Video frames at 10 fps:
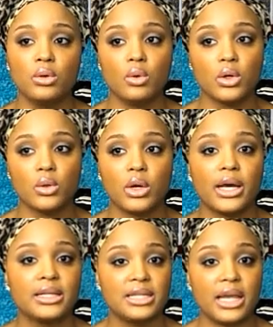going on
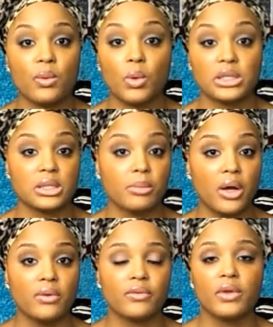a date once a
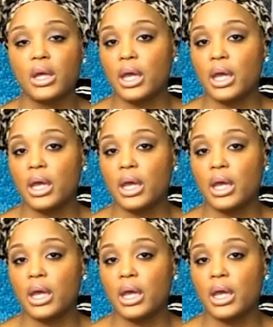month